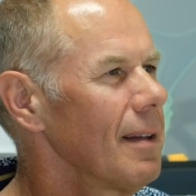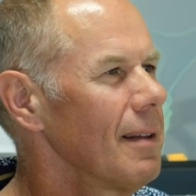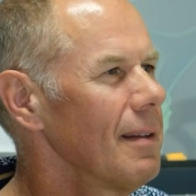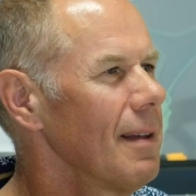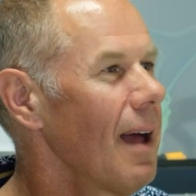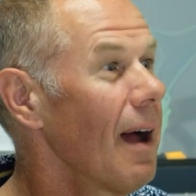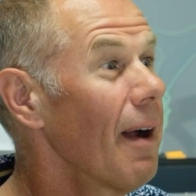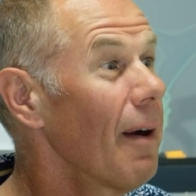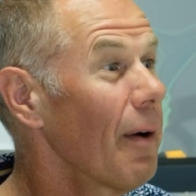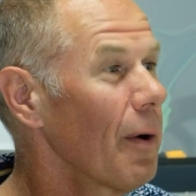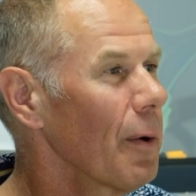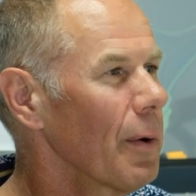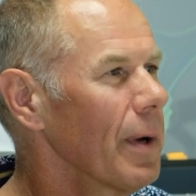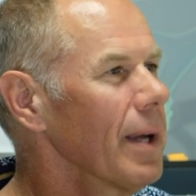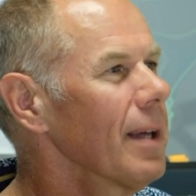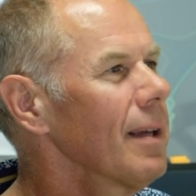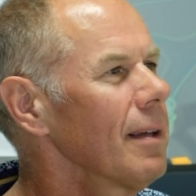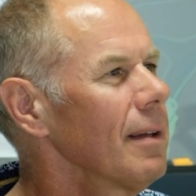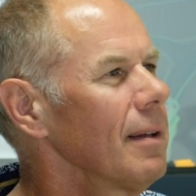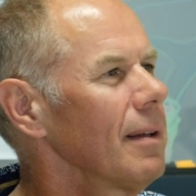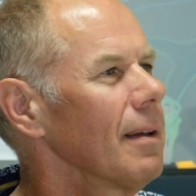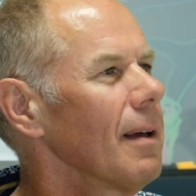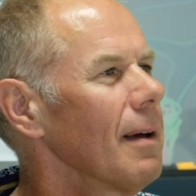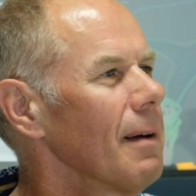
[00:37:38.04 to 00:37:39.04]

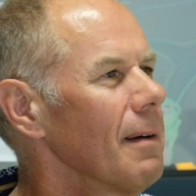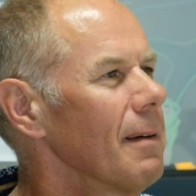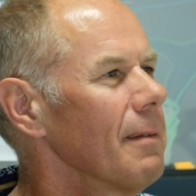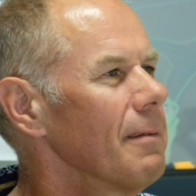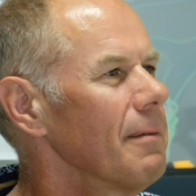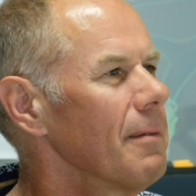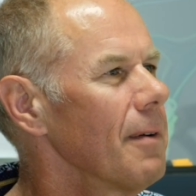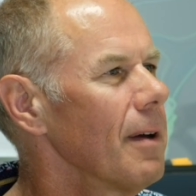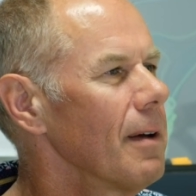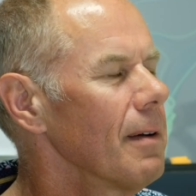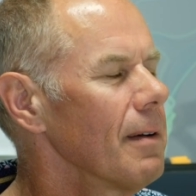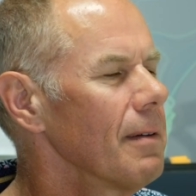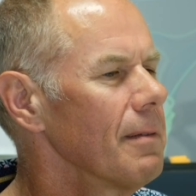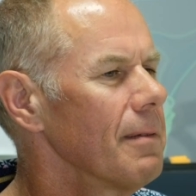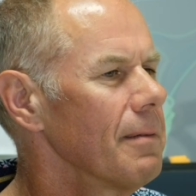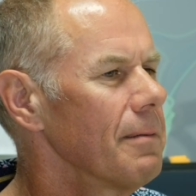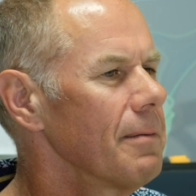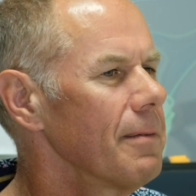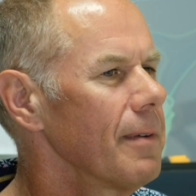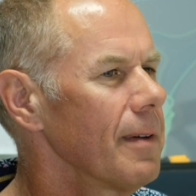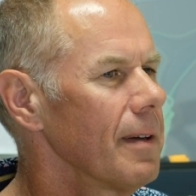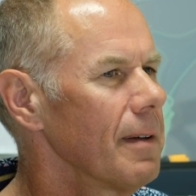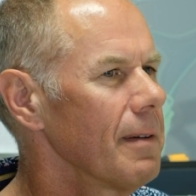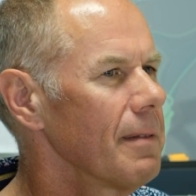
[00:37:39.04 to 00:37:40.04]
narrowing of
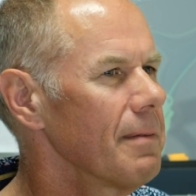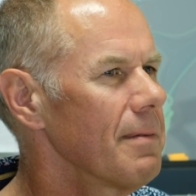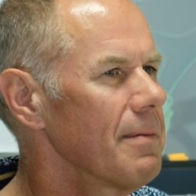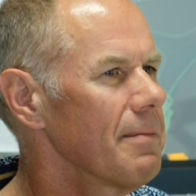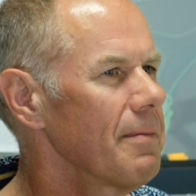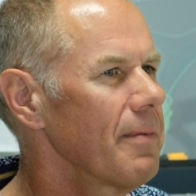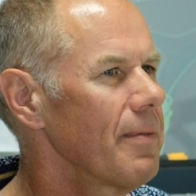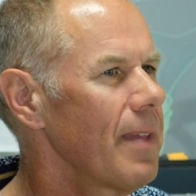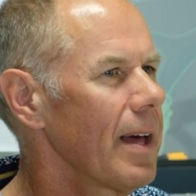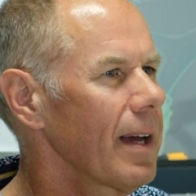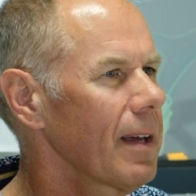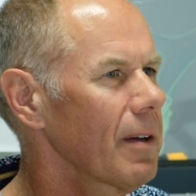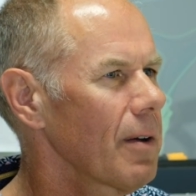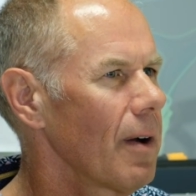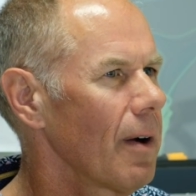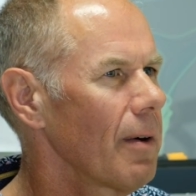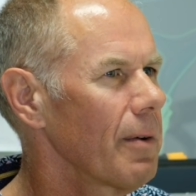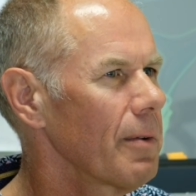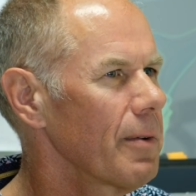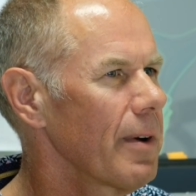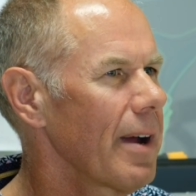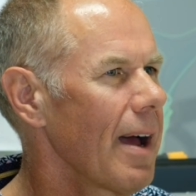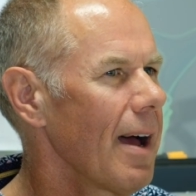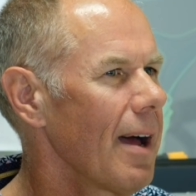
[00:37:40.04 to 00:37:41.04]
that
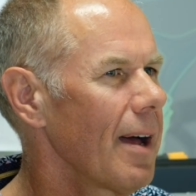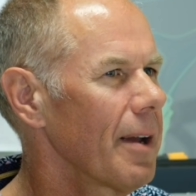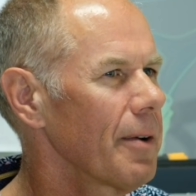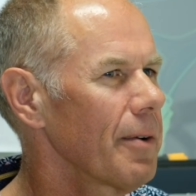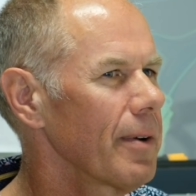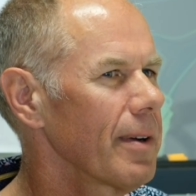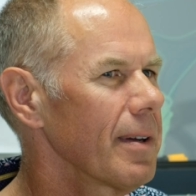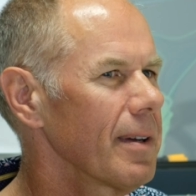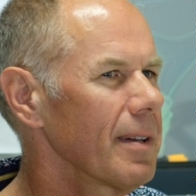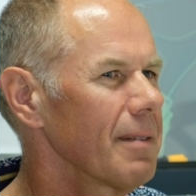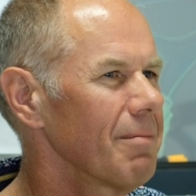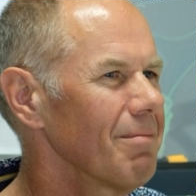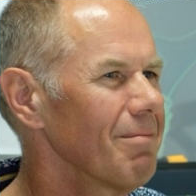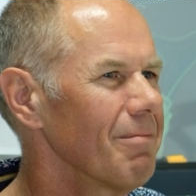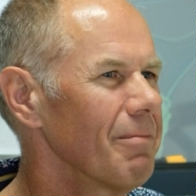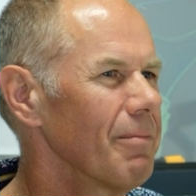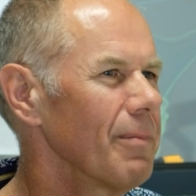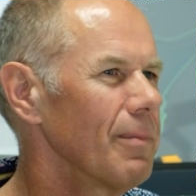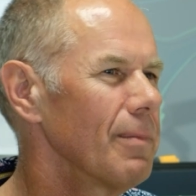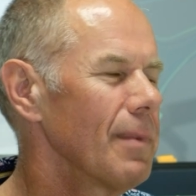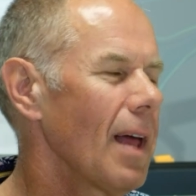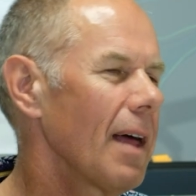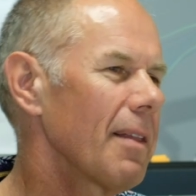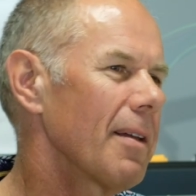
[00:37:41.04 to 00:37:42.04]
coronary artery and
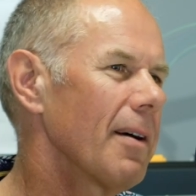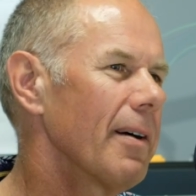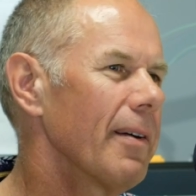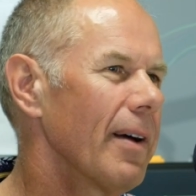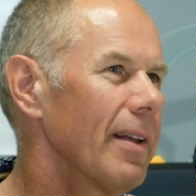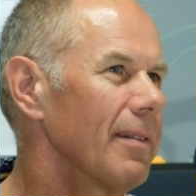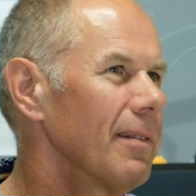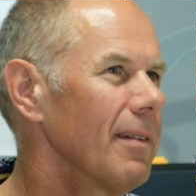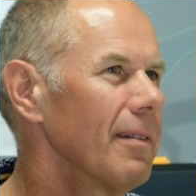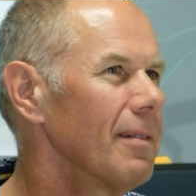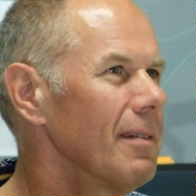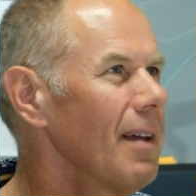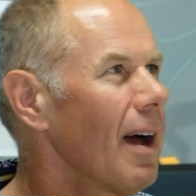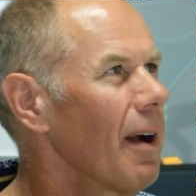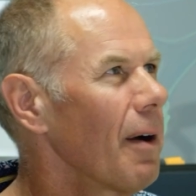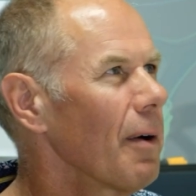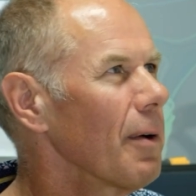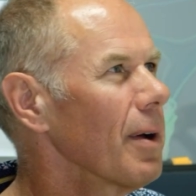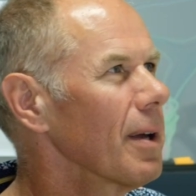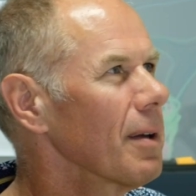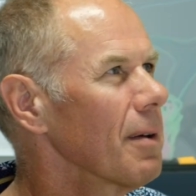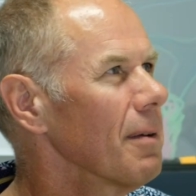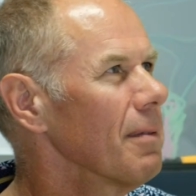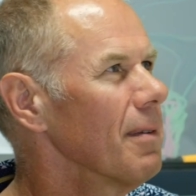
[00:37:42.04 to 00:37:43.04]
another
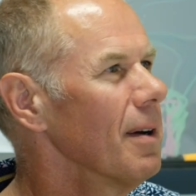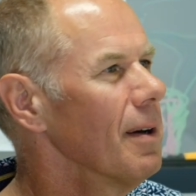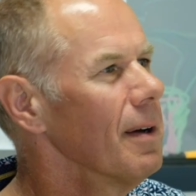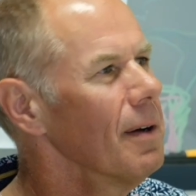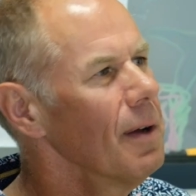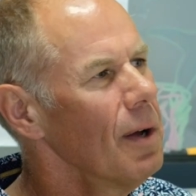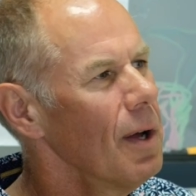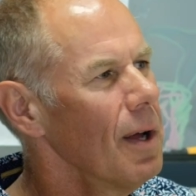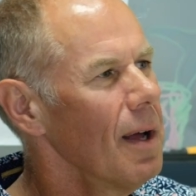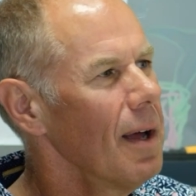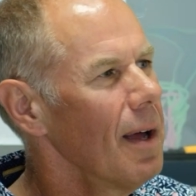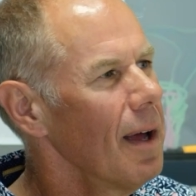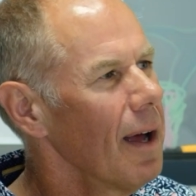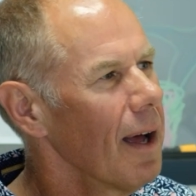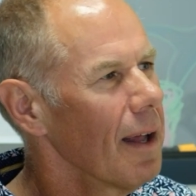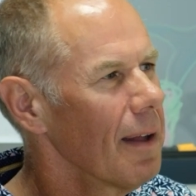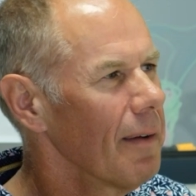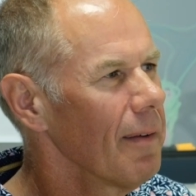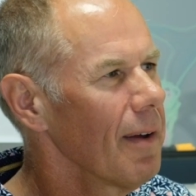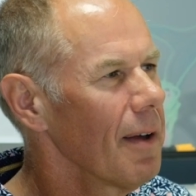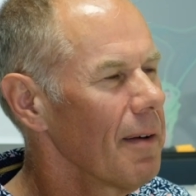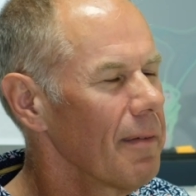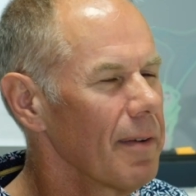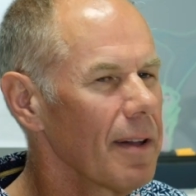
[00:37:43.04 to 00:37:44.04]
narrowing of
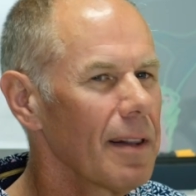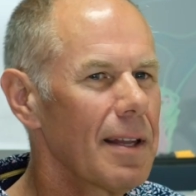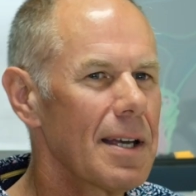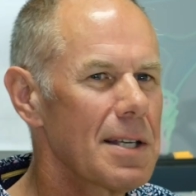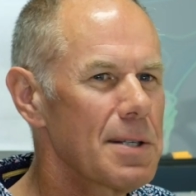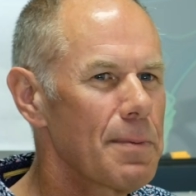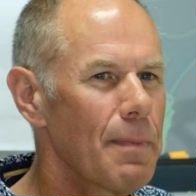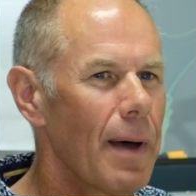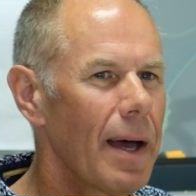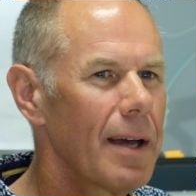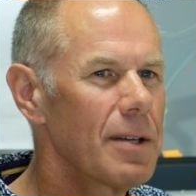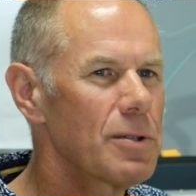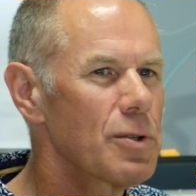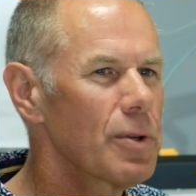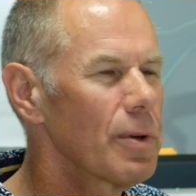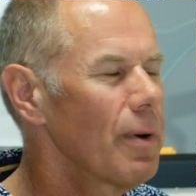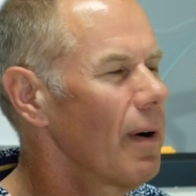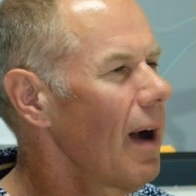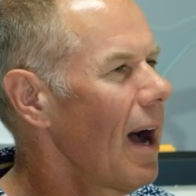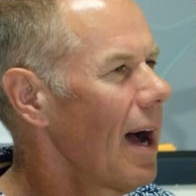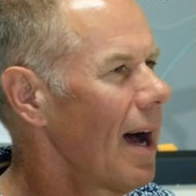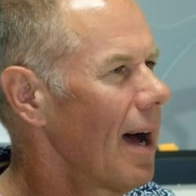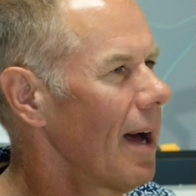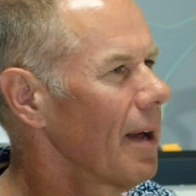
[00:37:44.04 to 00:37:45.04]
a less major
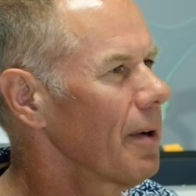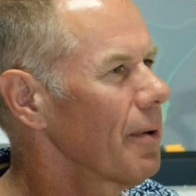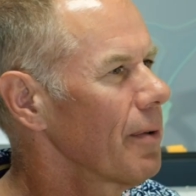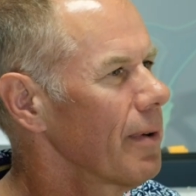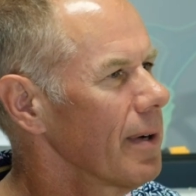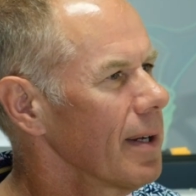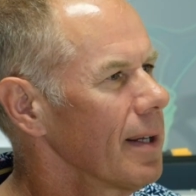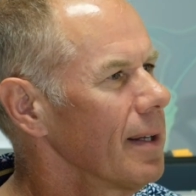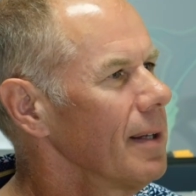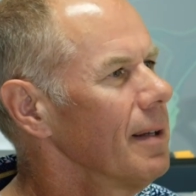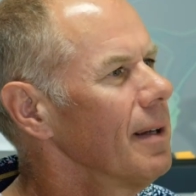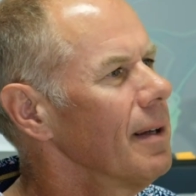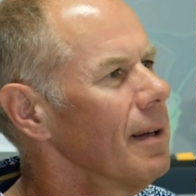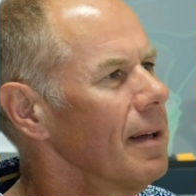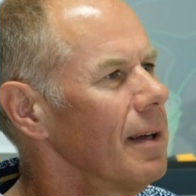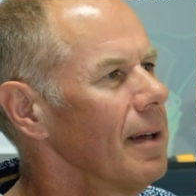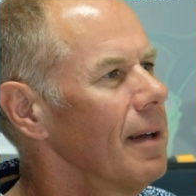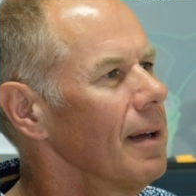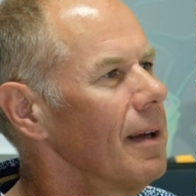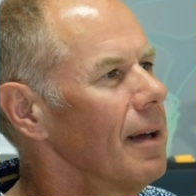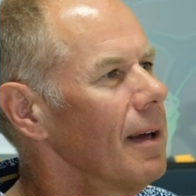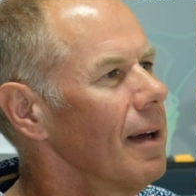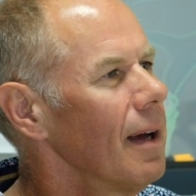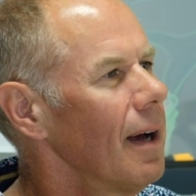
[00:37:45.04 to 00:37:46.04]
artery
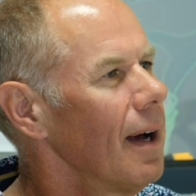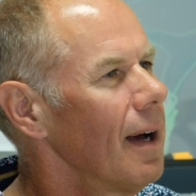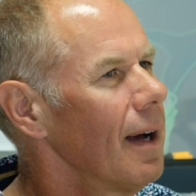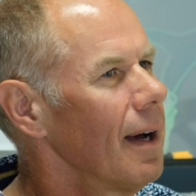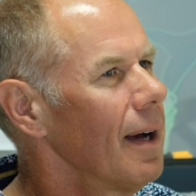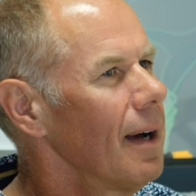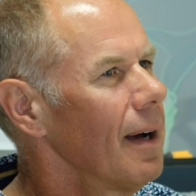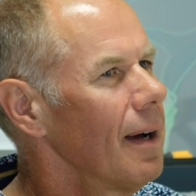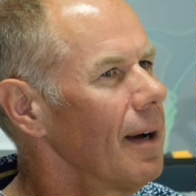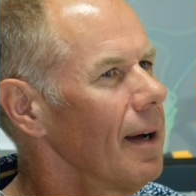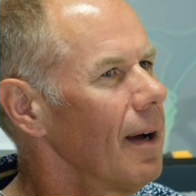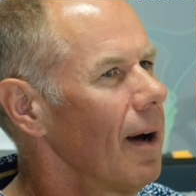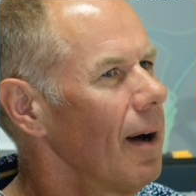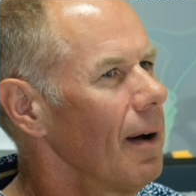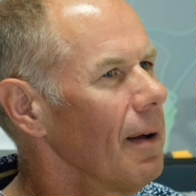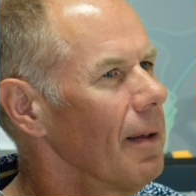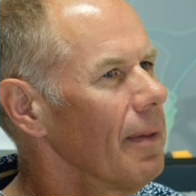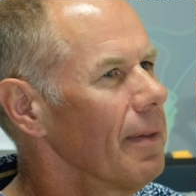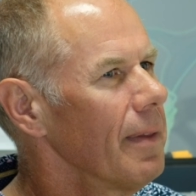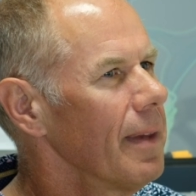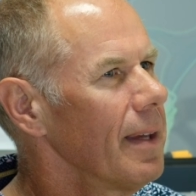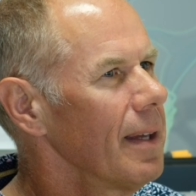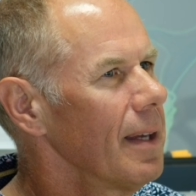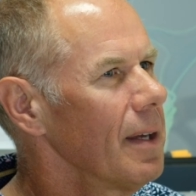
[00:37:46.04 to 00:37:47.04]

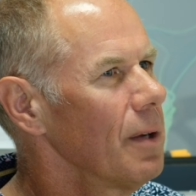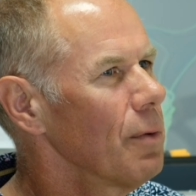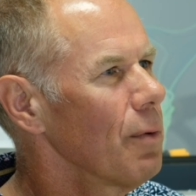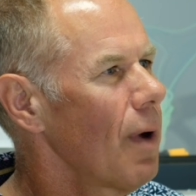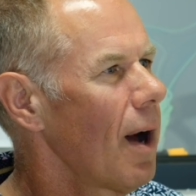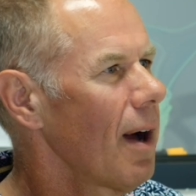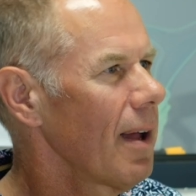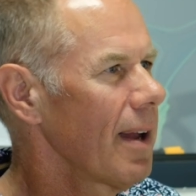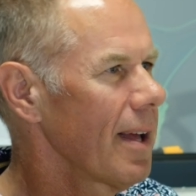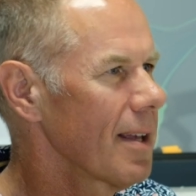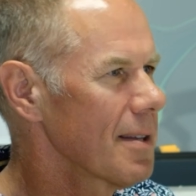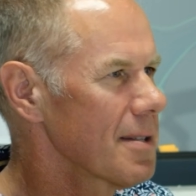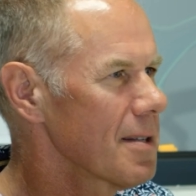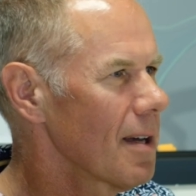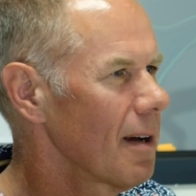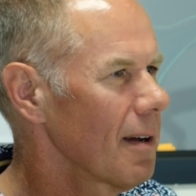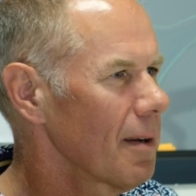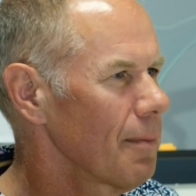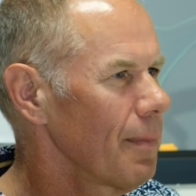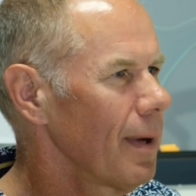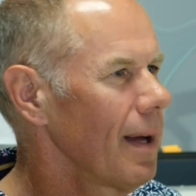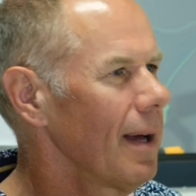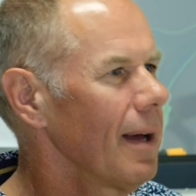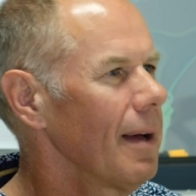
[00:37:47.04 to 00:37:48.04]
on the right-hand side
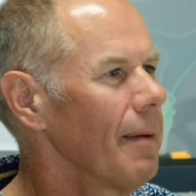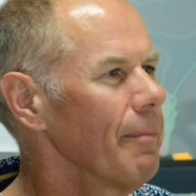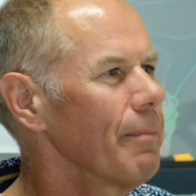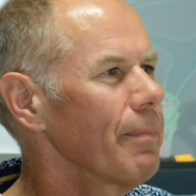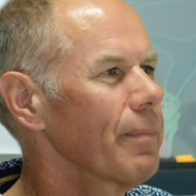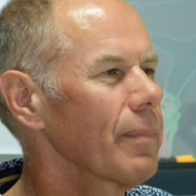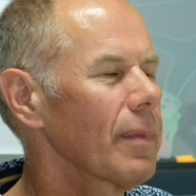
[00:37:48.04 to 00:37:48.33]
of my heart.